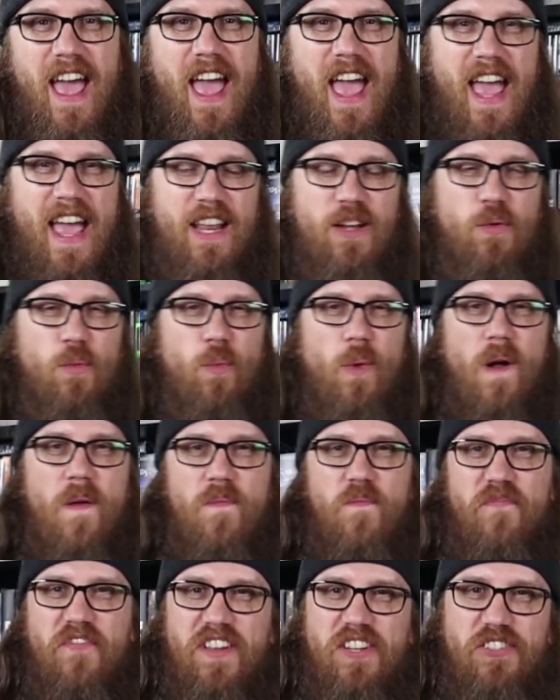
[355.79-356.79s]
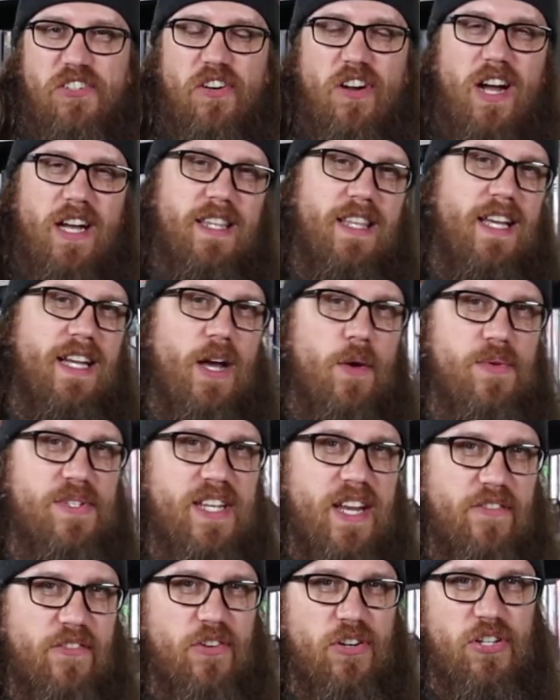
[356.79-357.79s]
And one feature I thought I was
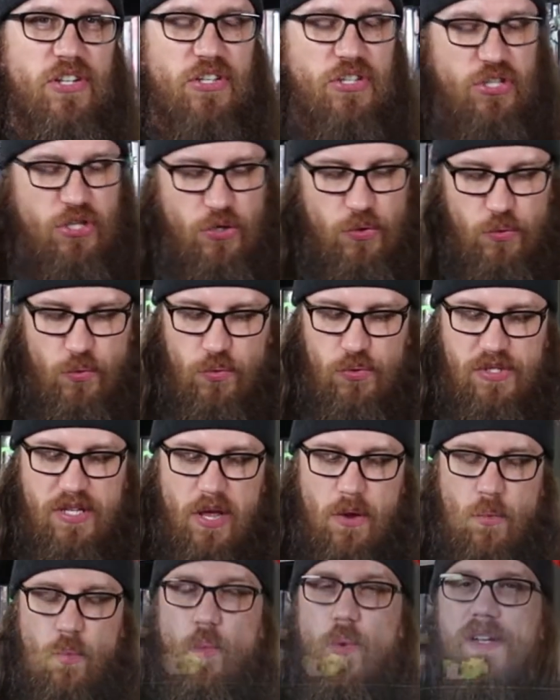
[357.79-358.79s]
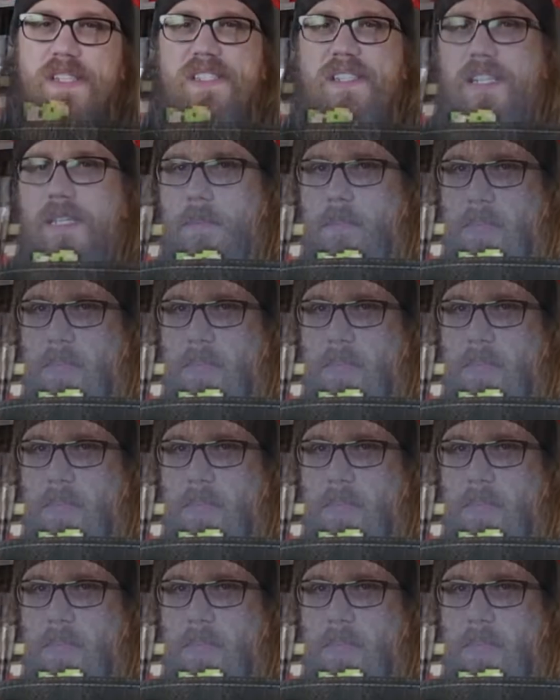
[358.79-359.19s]
never going to use was this